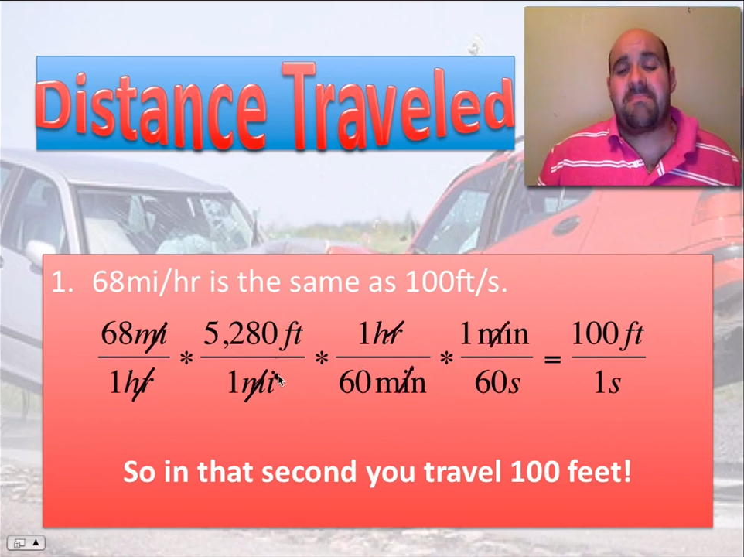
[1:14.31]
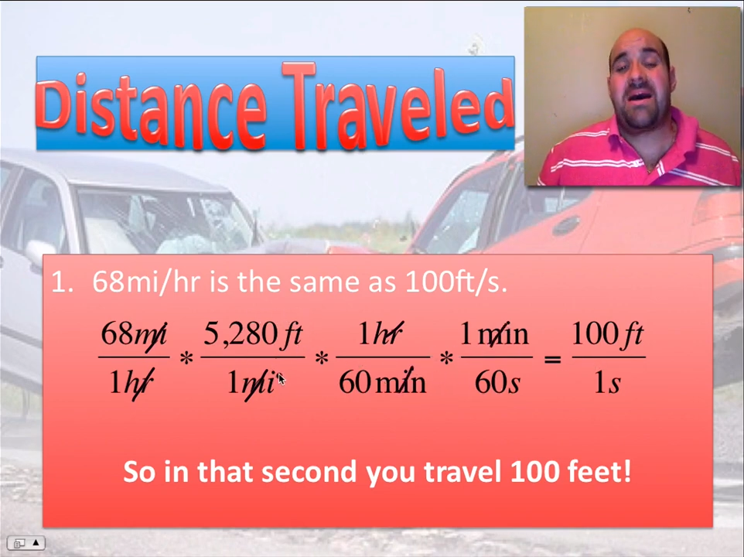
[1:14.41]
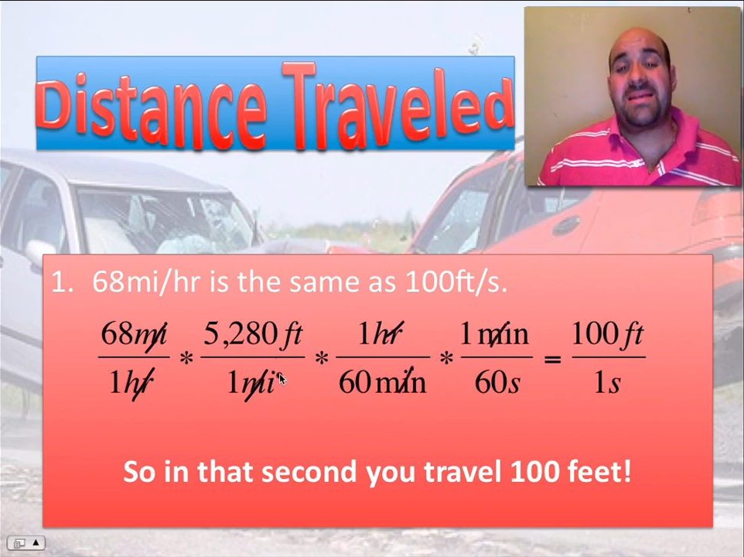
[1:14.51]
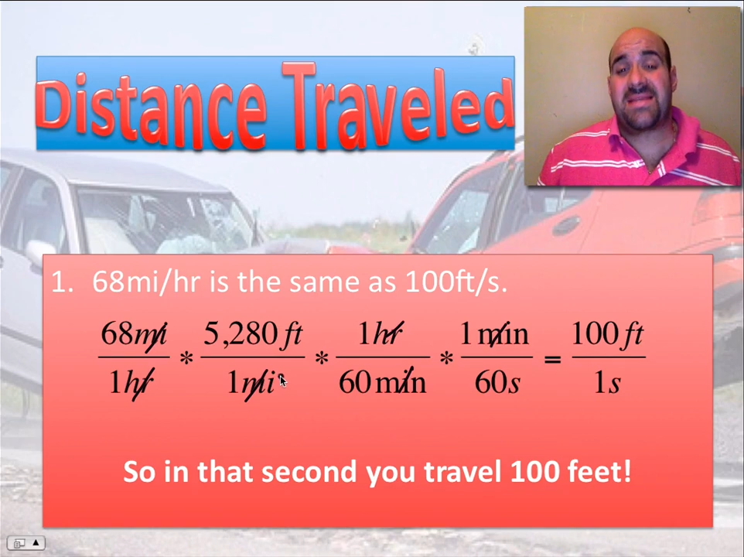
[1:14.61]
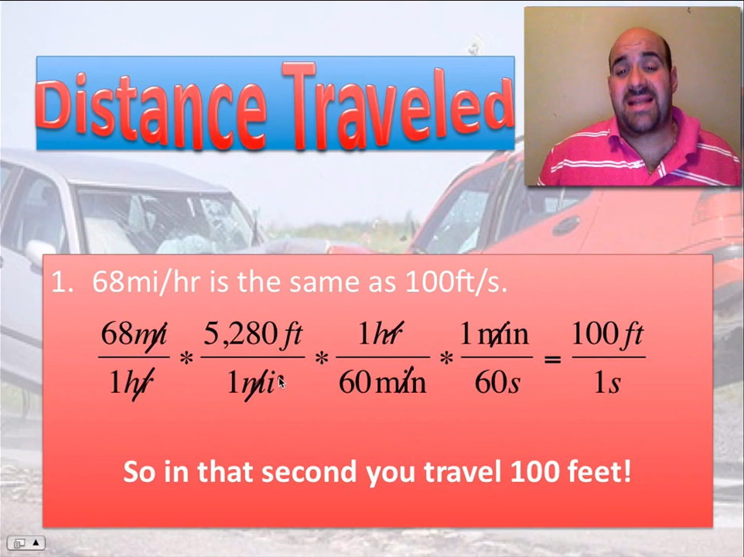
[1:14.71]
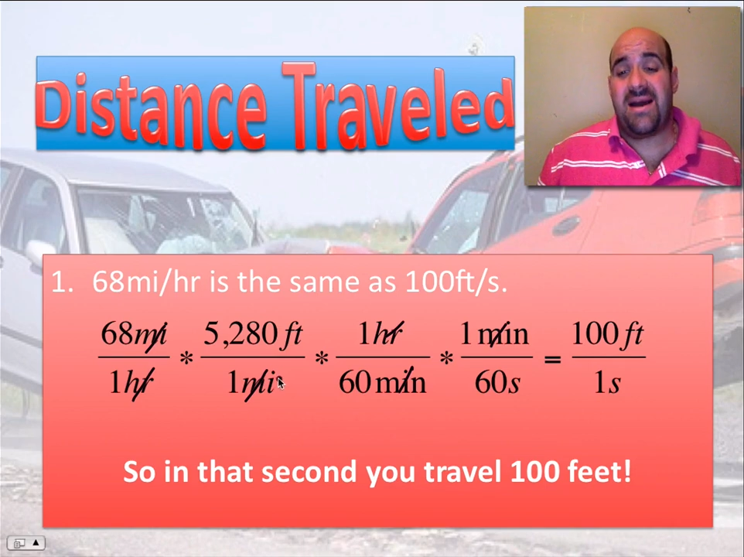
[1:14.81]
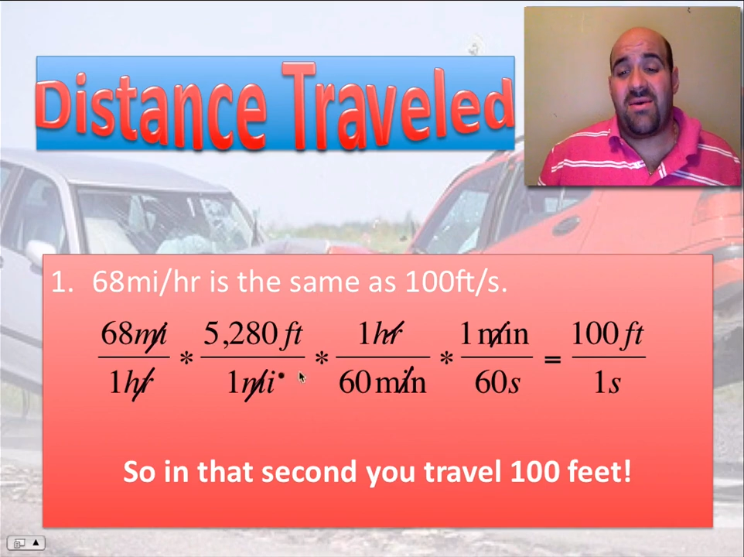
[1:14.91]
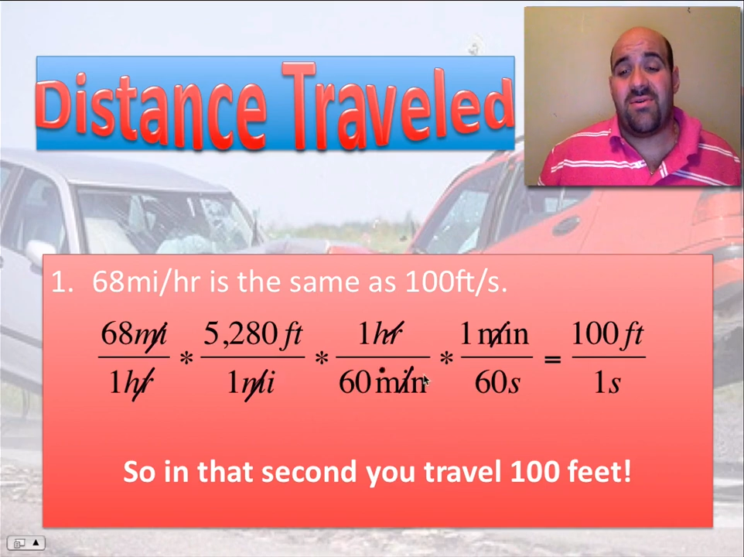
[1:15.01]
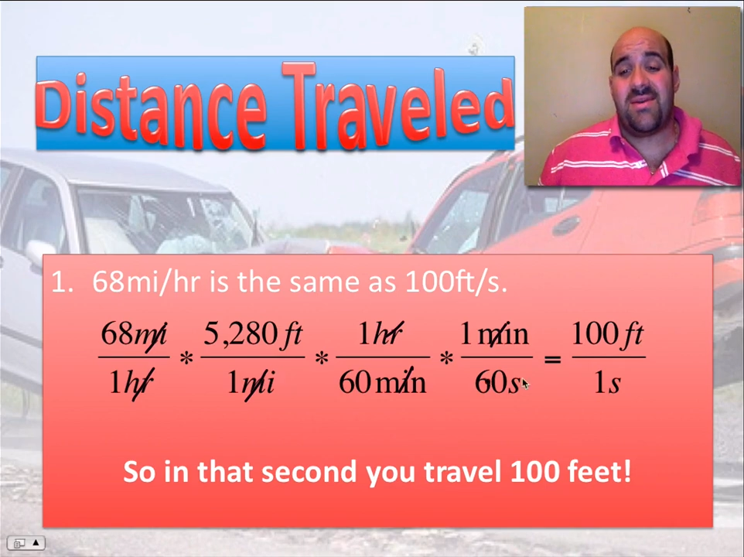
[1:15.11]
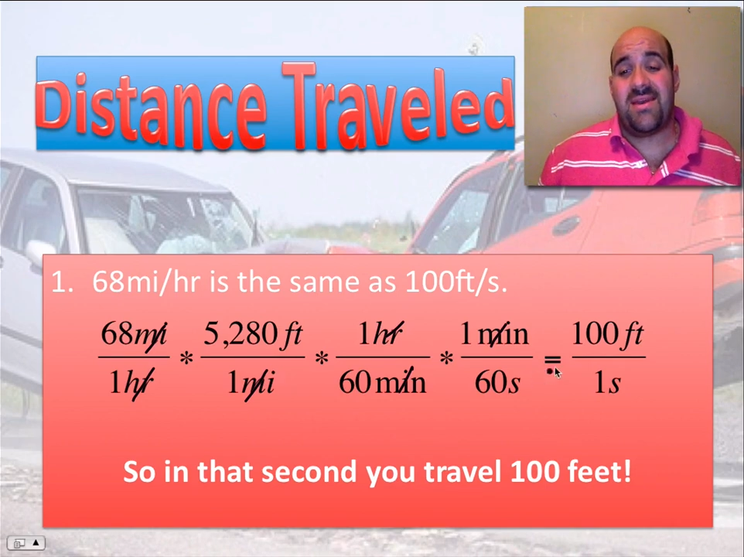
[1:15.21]
miles an
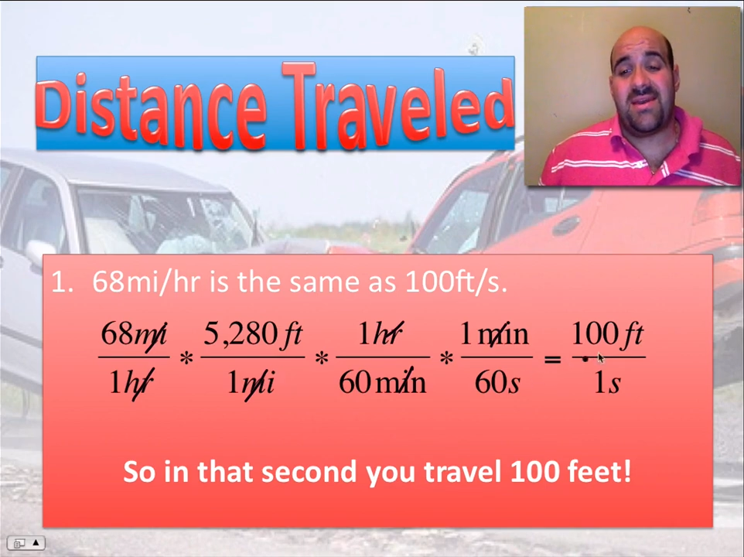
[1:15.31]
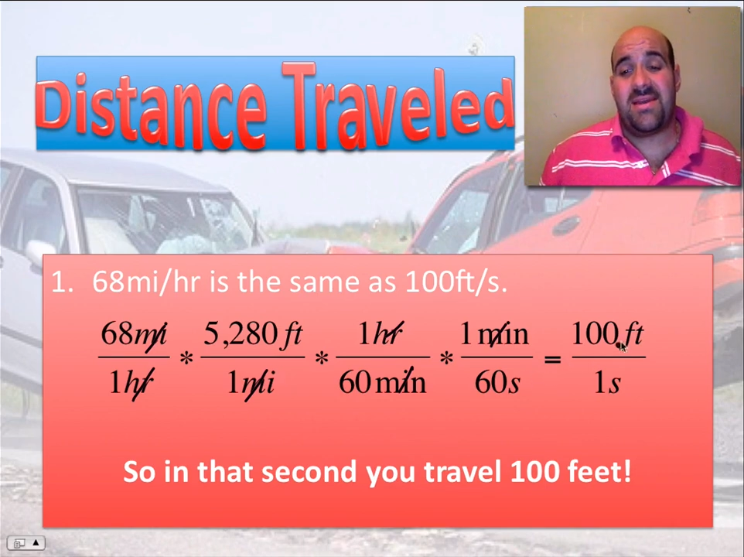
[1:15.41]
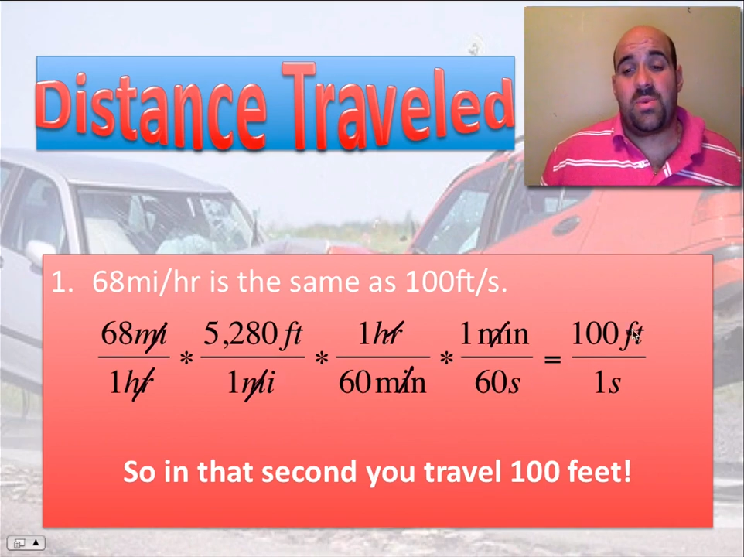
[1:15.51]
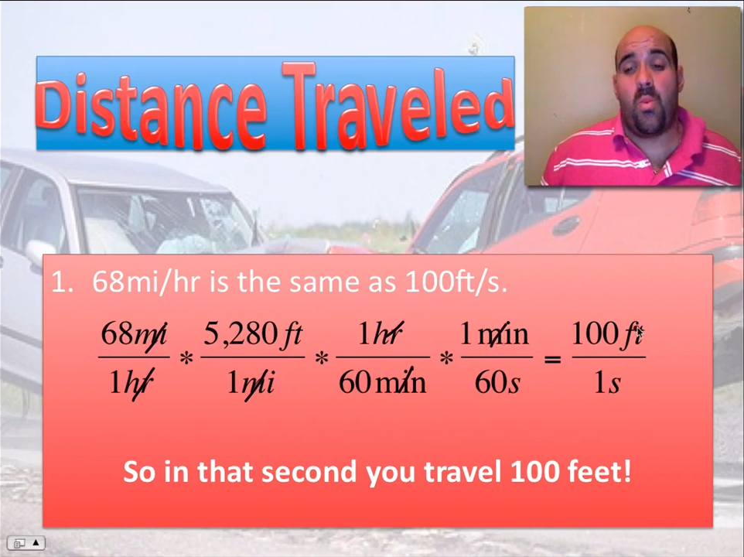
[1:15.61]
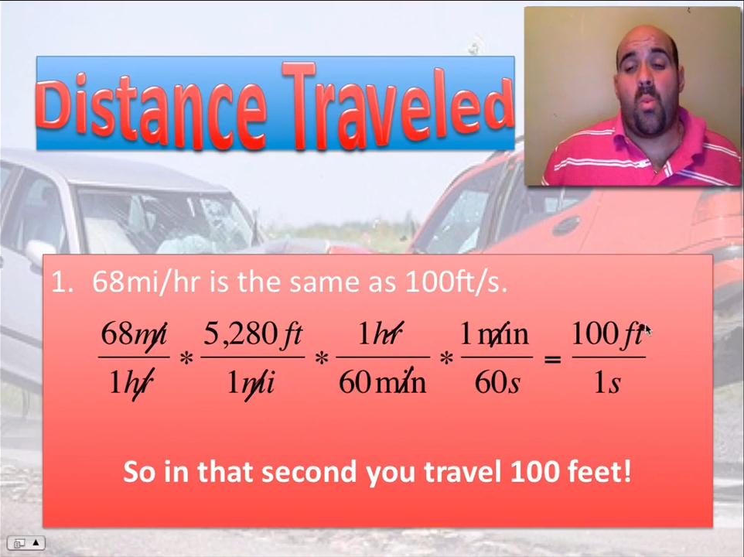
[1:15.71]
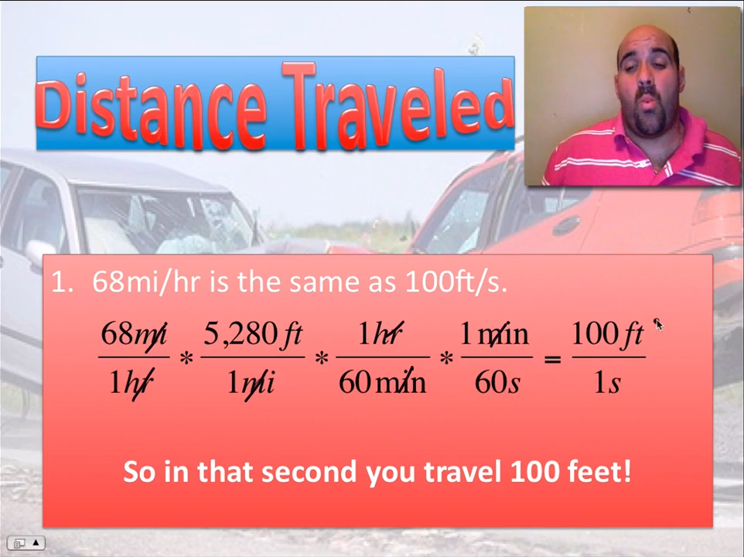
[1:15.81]
hour is